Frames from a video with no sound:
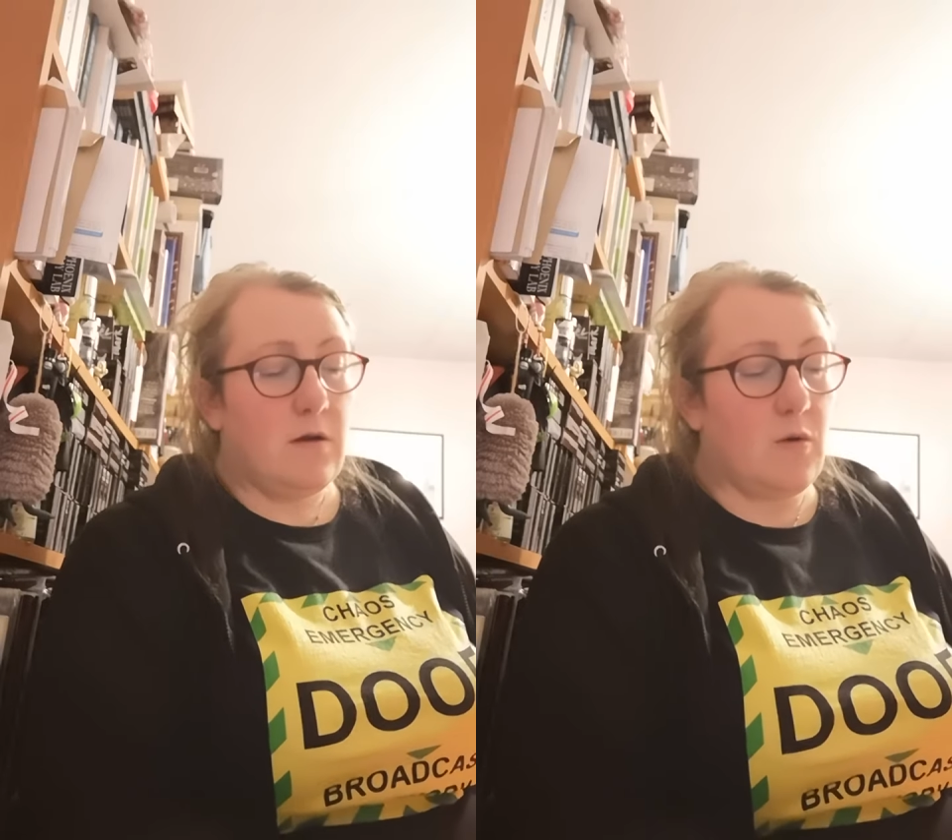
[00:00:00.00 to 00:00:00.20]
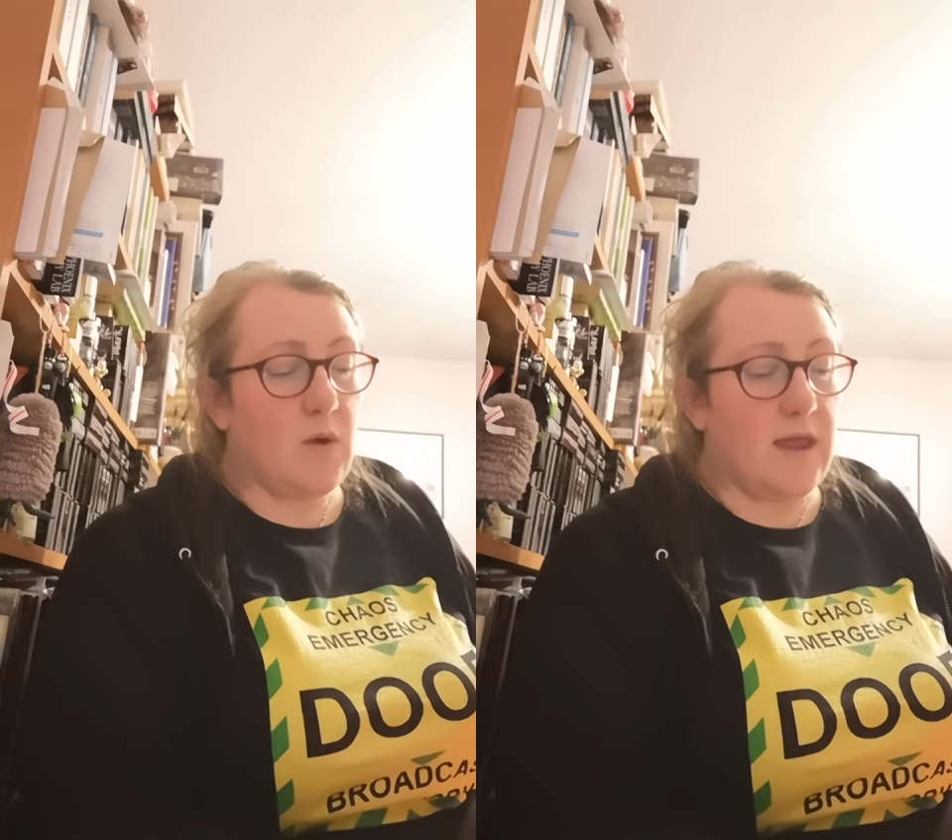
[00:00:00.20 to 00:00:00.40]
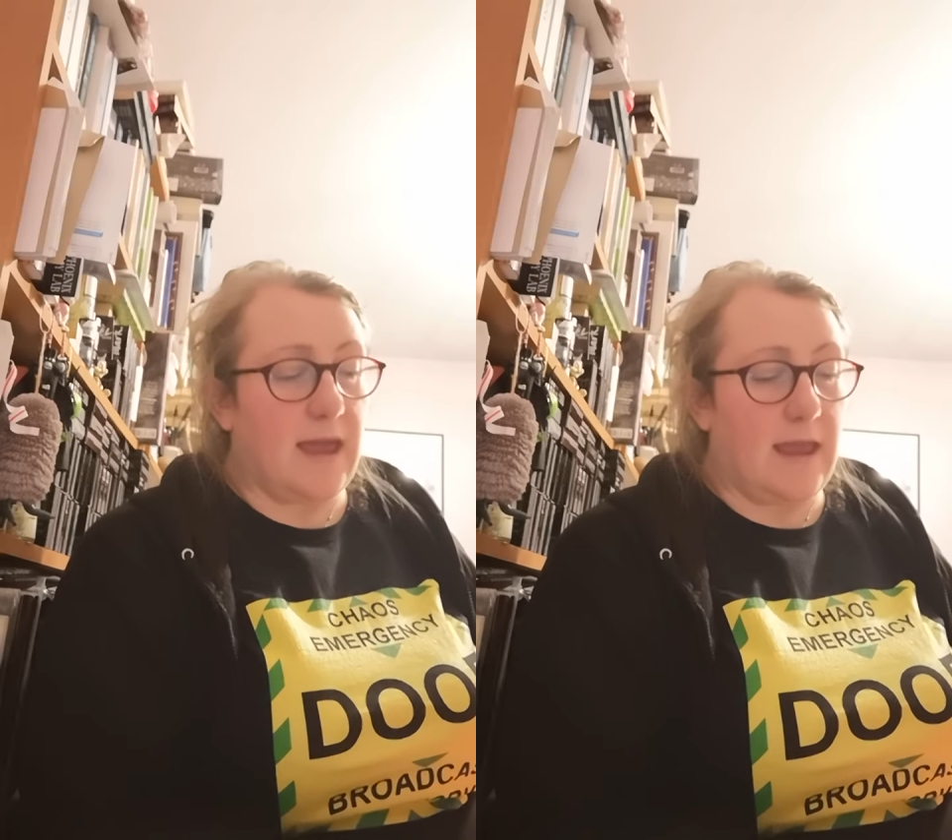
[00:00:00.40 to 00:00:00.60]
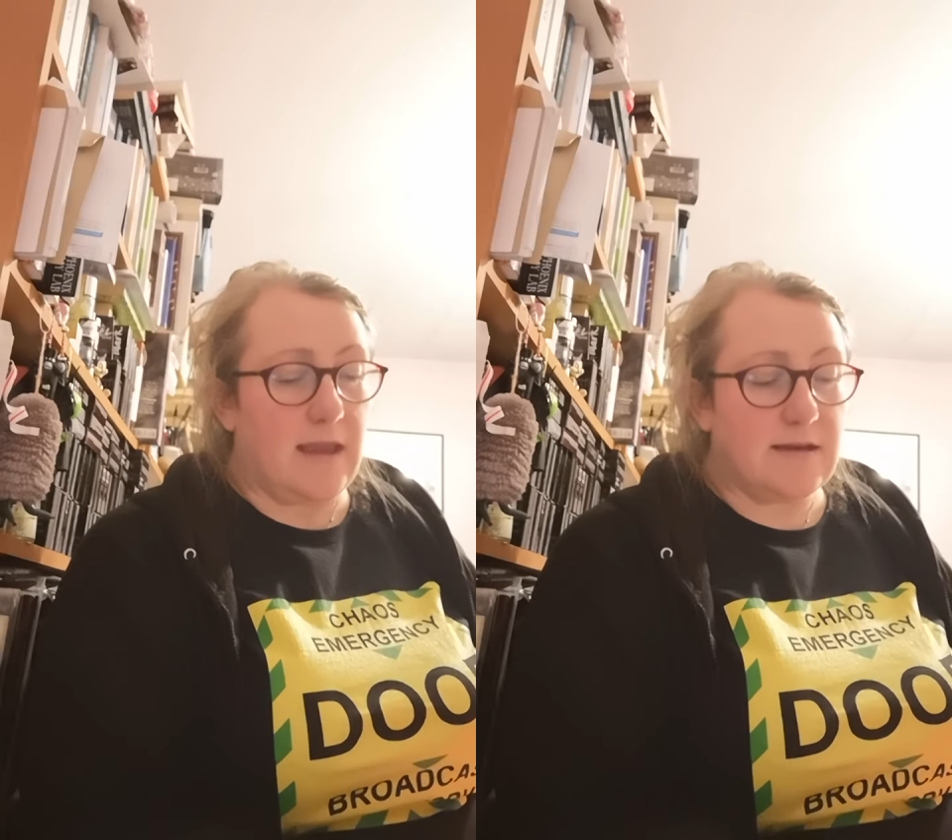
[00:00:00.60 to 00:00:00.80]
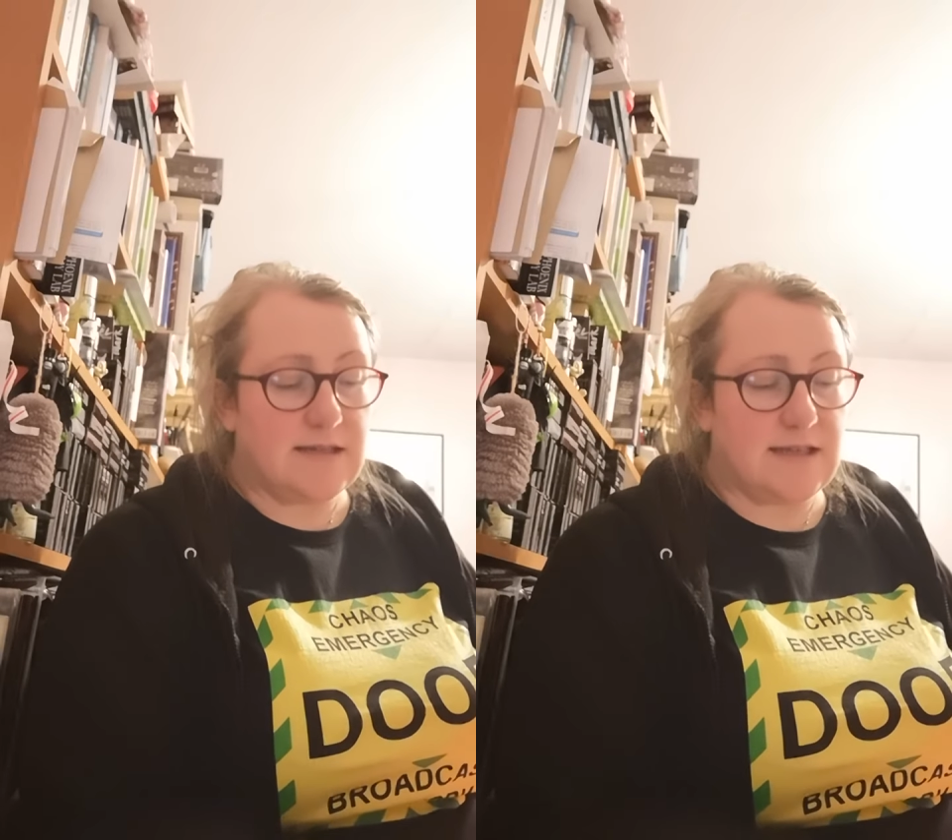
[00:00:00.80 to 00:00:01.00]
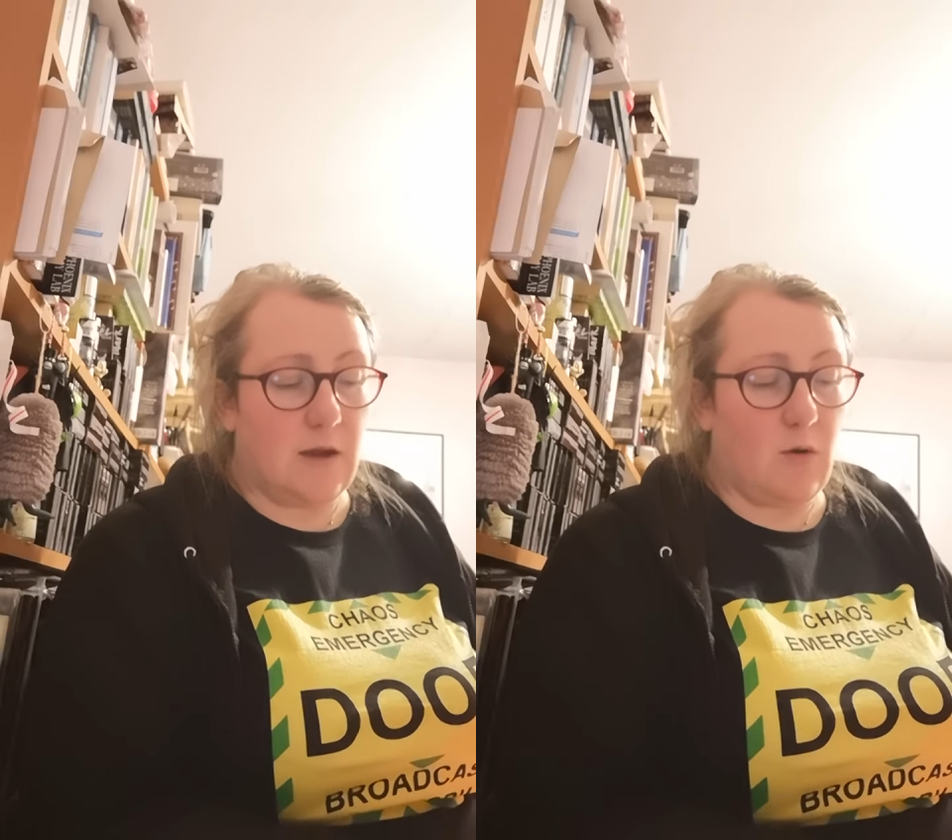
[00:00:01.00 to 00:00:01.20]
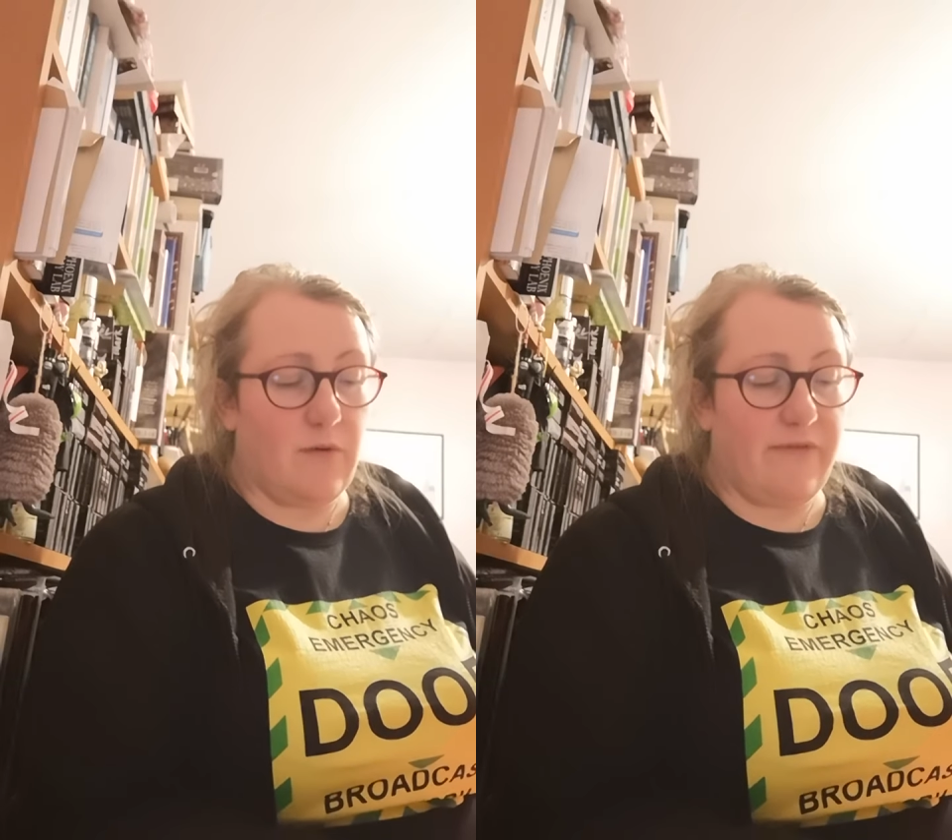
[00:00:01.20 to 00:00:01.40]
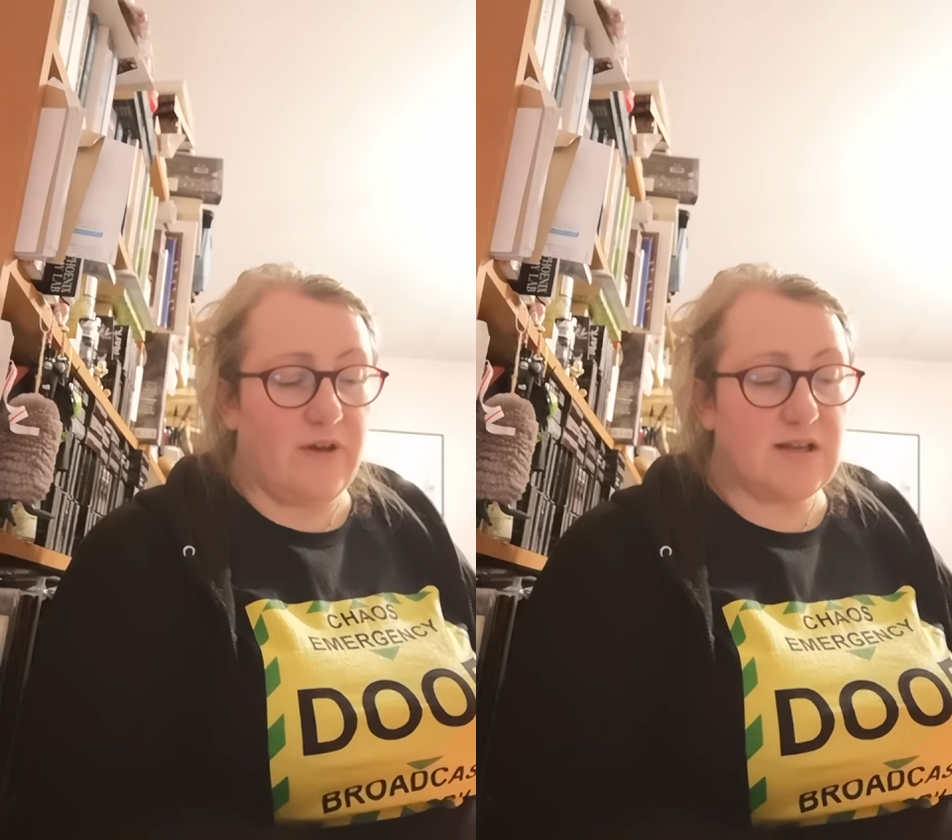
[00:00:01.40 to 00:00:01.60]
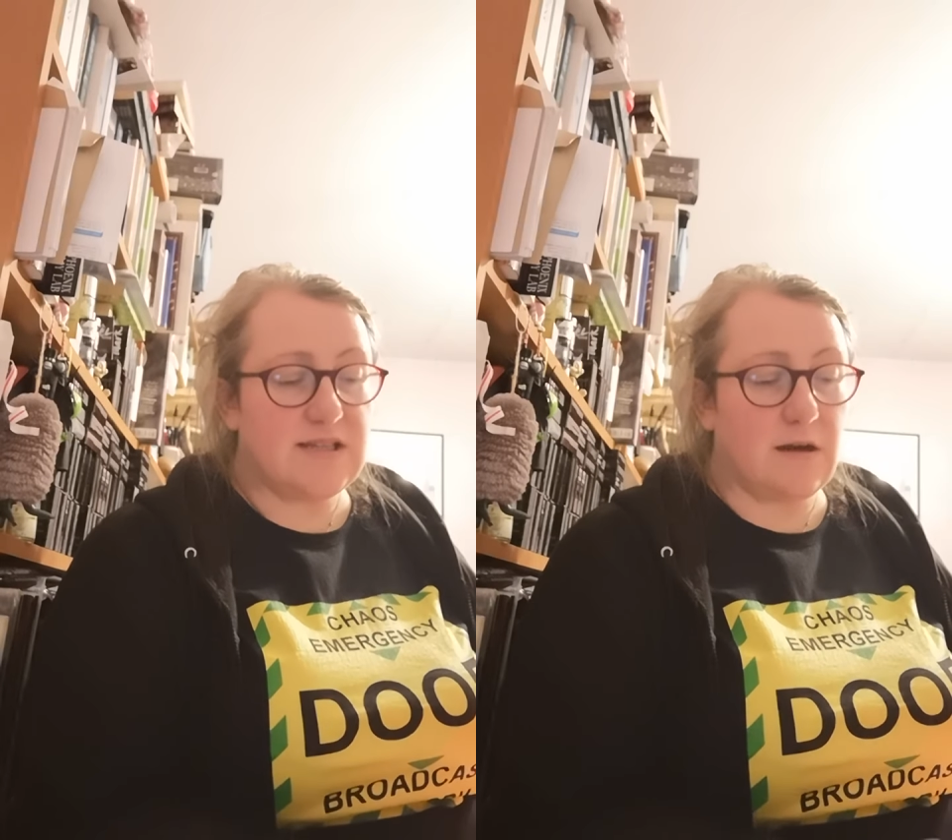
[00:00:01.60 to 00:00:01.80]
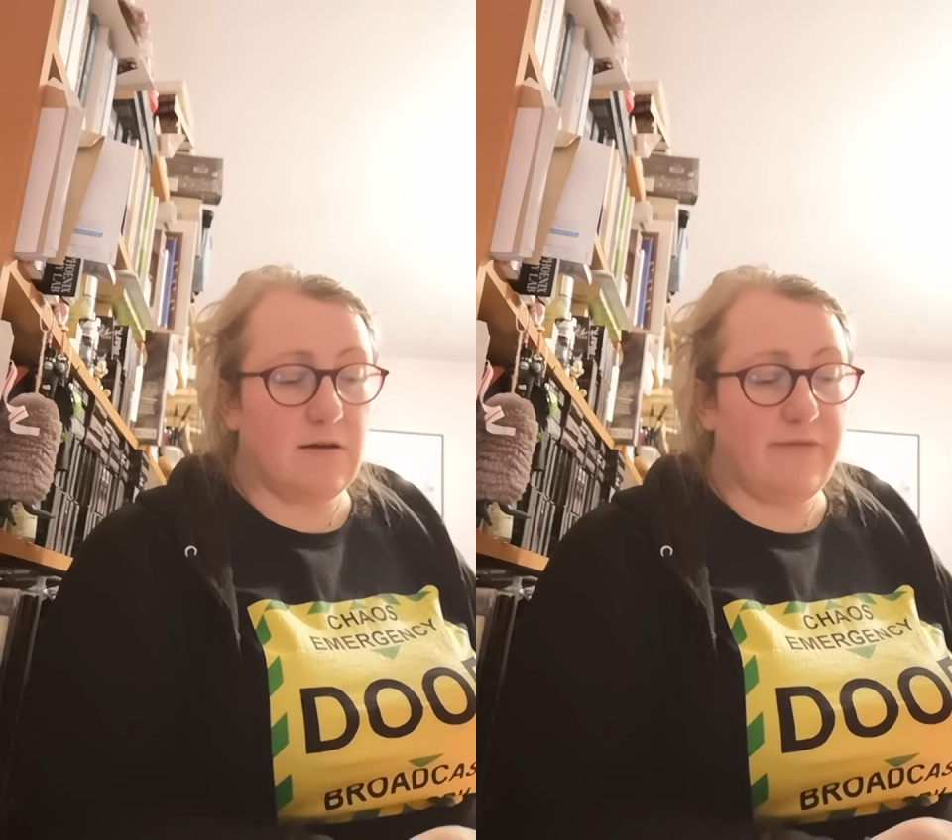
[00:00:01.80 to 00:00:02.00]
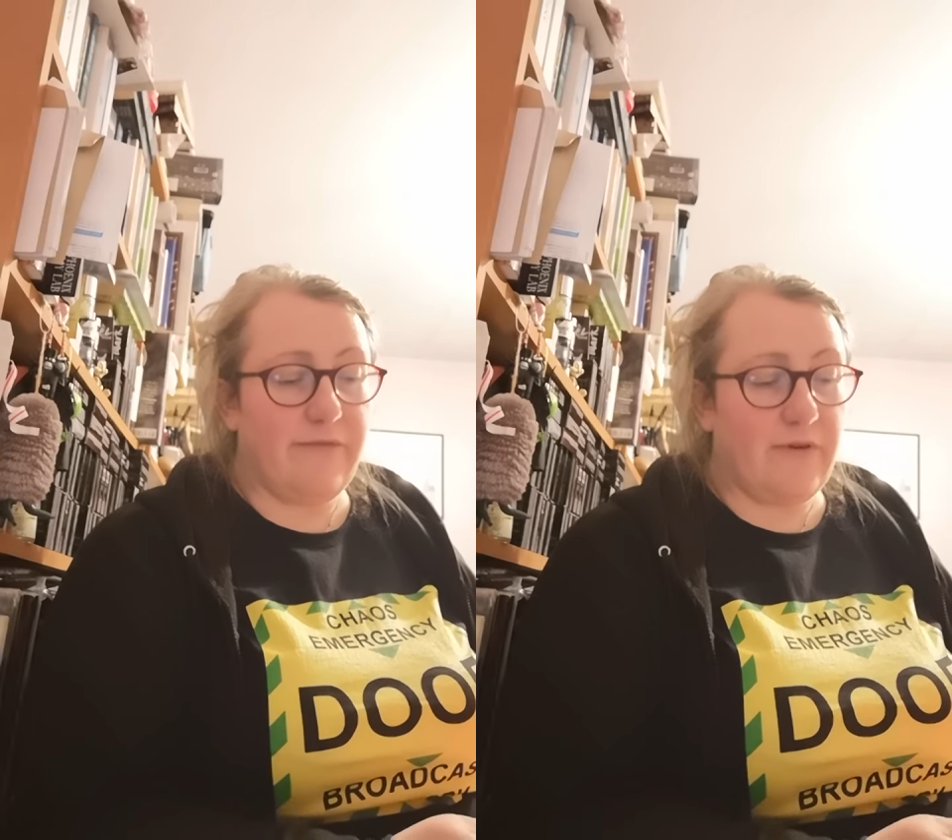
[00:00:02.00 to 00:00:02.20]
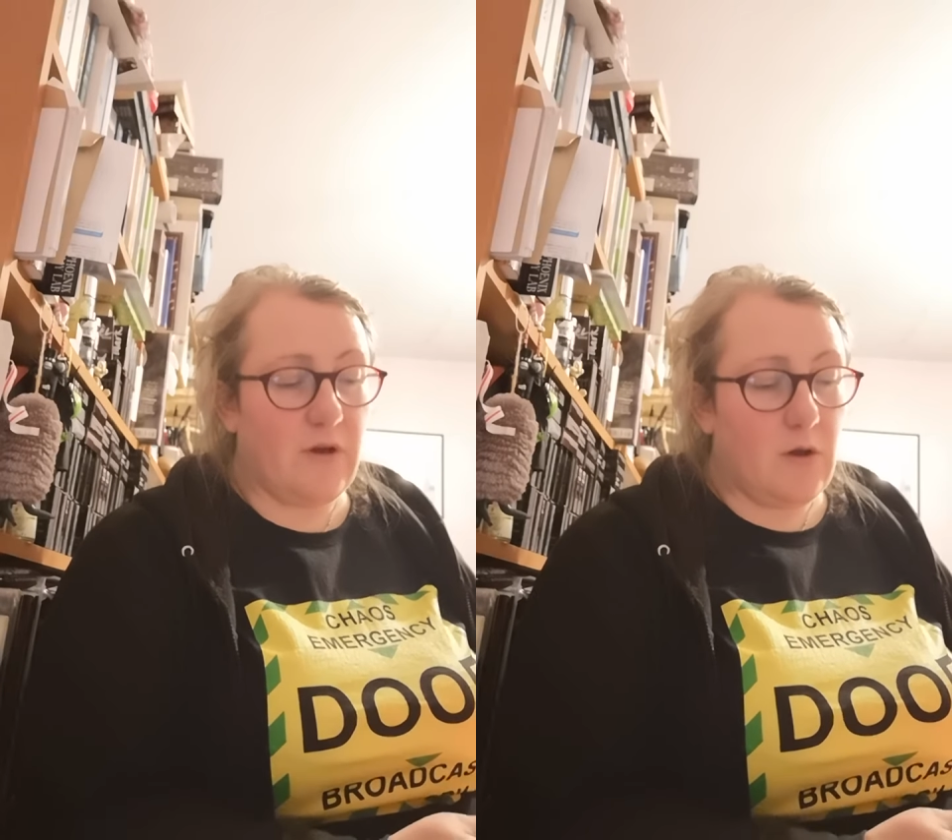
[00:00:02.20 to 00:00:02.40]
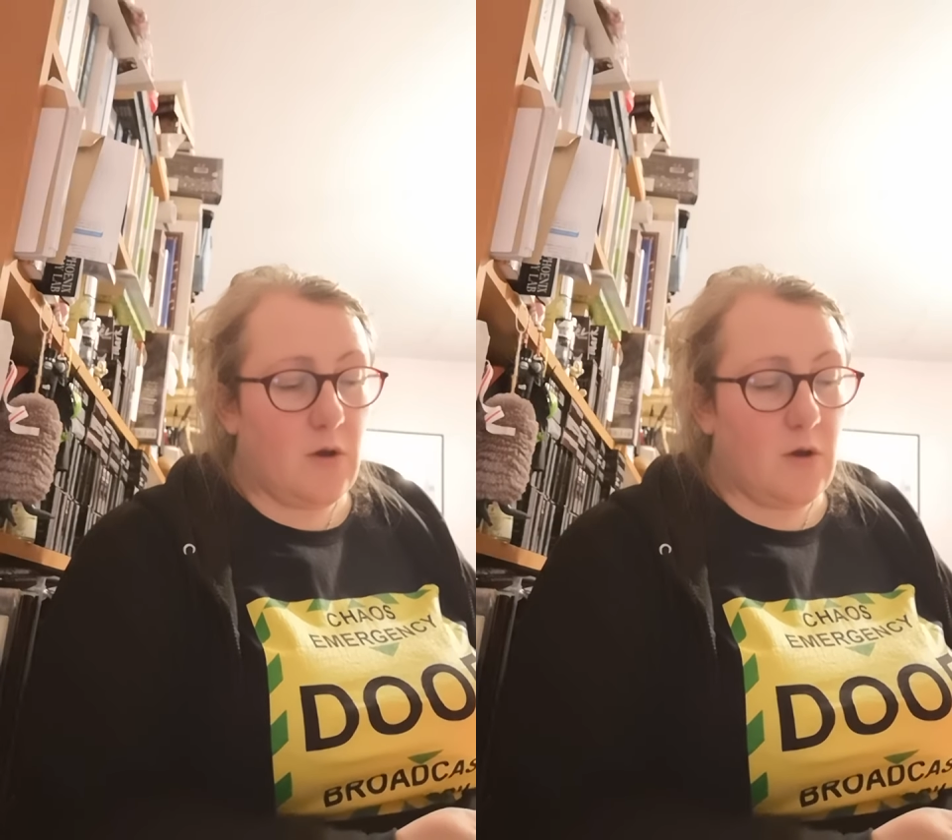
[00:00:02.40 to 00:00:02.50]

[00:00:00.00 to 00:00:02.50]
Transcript: Okay, so first off,